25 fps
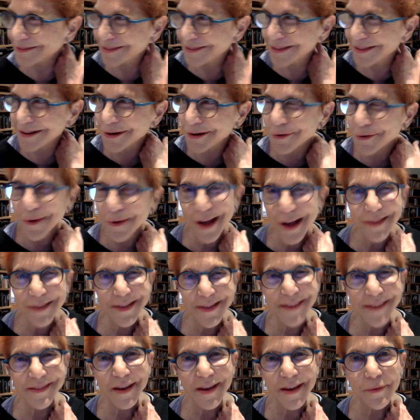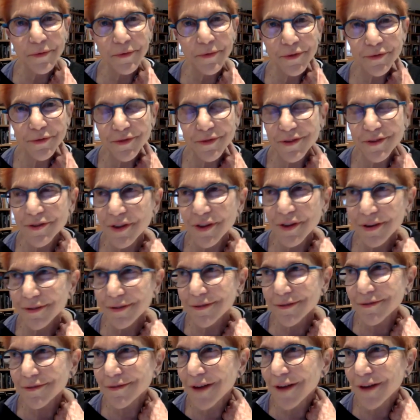they say when
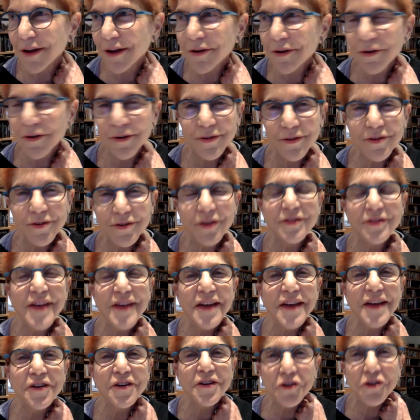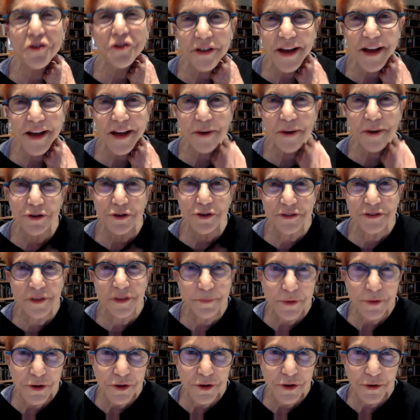you can take a girl out of
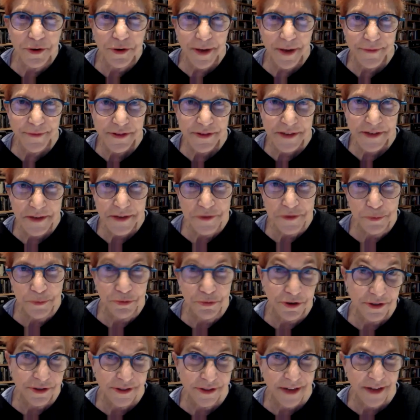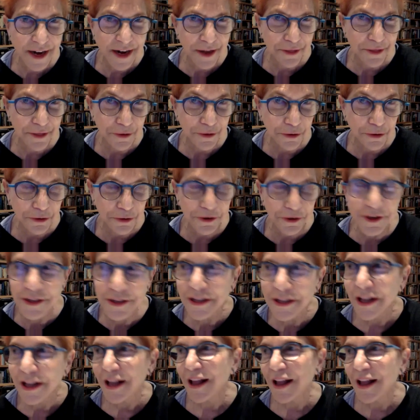Brooklyn, but you can never take the Brooklyn out of the girl.